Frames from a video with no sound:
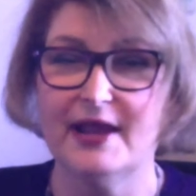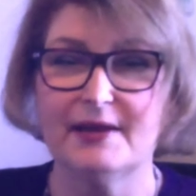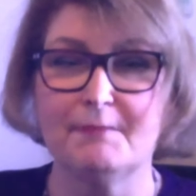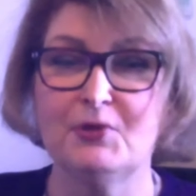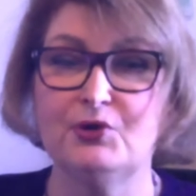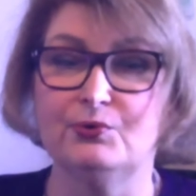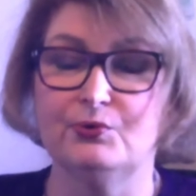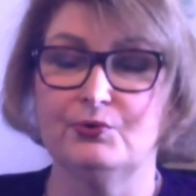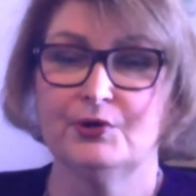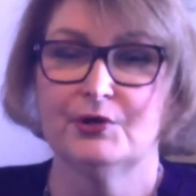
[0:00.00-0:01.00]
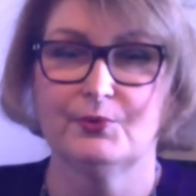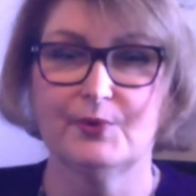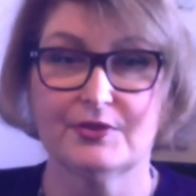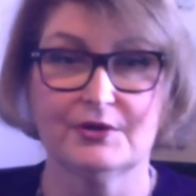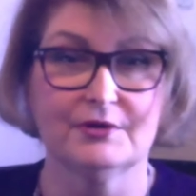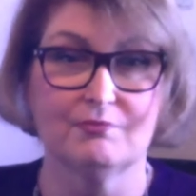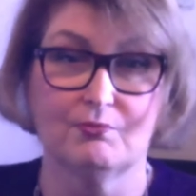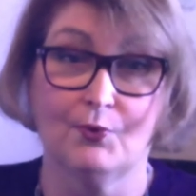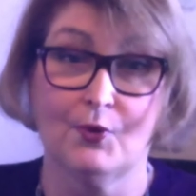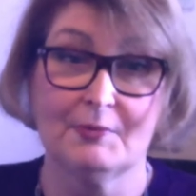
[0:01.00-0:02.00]
a mood with a
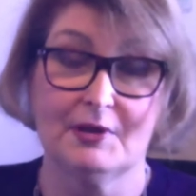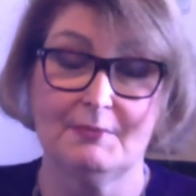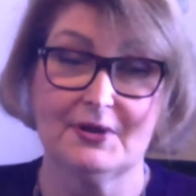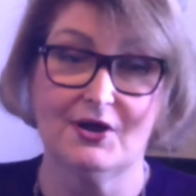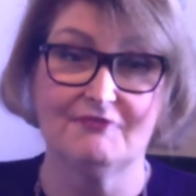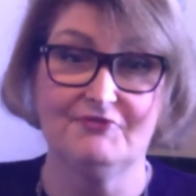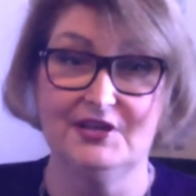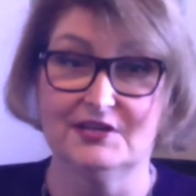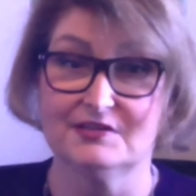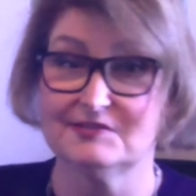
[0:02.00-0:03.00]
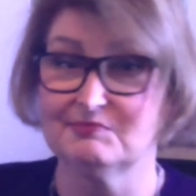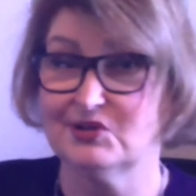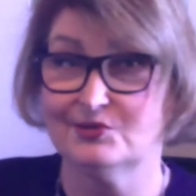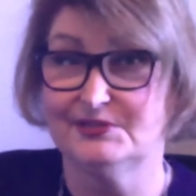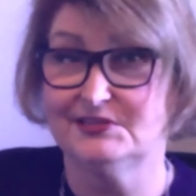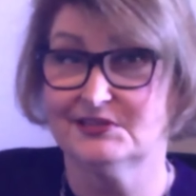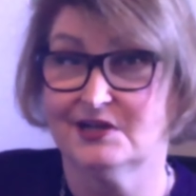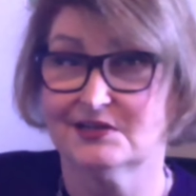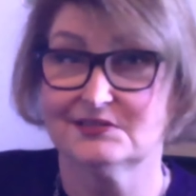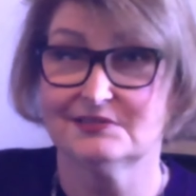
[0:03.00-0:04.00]
warm cup of coffee and some cozy
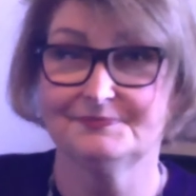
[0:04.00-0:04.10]
socks.